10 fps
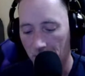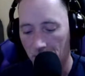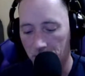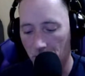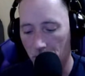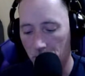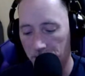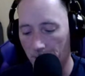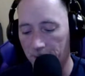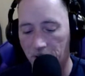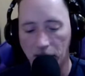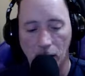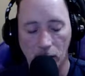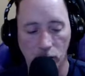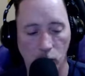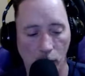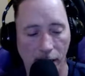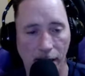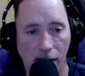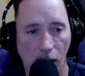So
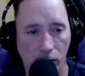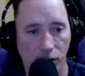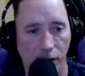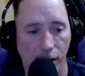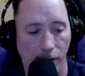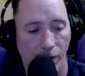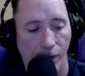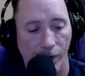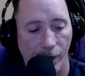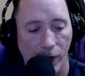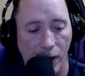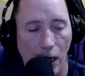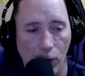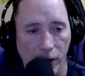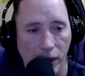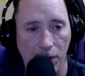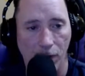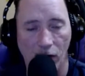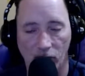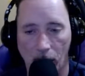$1,728 a year that I would keep
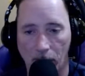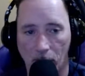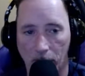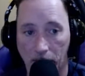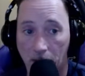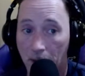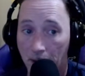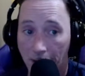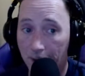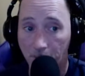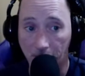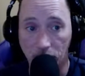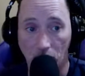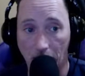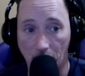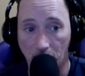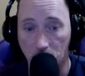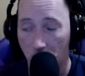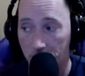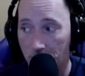of my money. That depends on how much
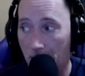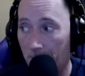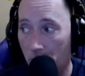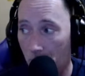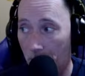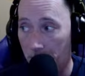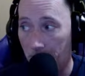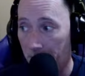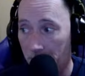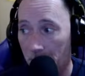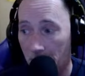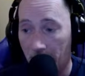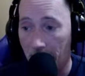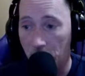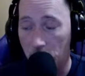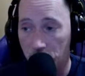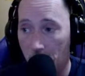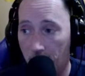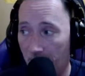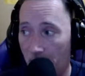overtime I work. I mean, that goes
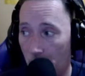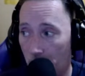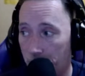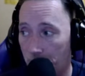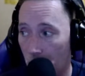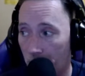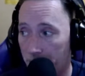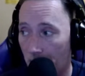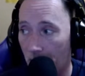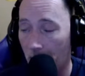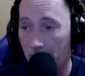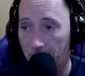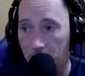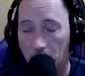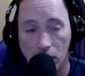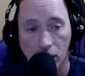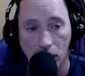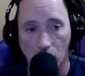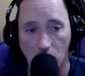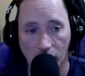up if I work some overtime and
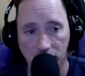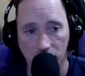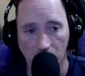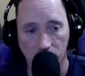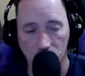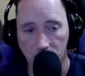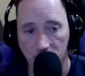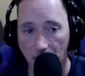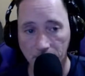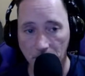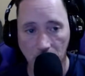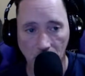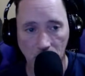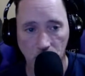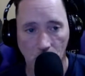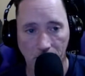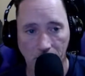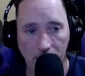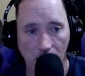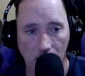all that stuff. So
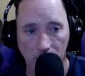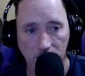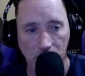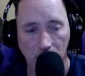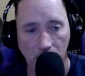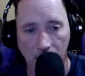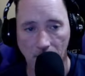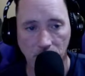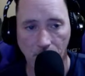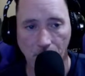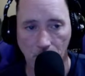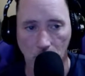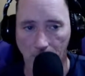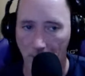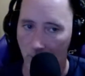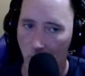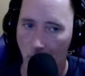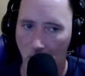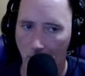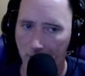$1,728. Now, some people are going to be like,
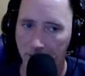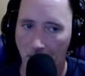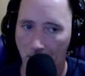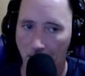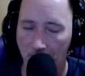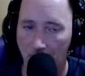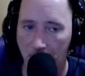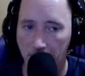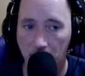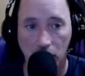well, that's not a lot of money.